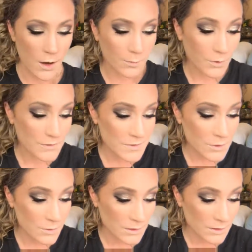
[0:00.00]
I'm going to
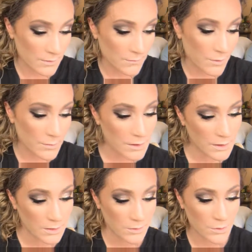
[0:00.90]
go in for my
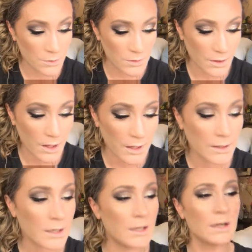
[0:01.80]
inner corner
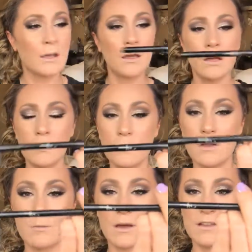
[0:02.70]
highlight
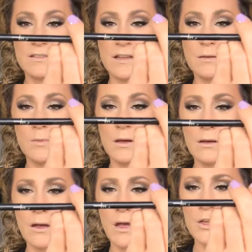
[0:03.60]
using my
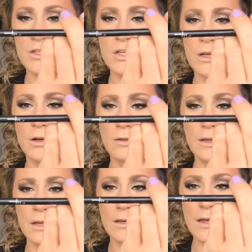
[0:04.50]
Sigma
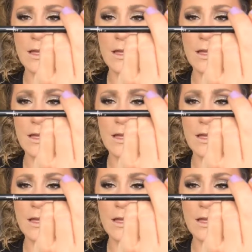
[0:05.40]
Shader Lid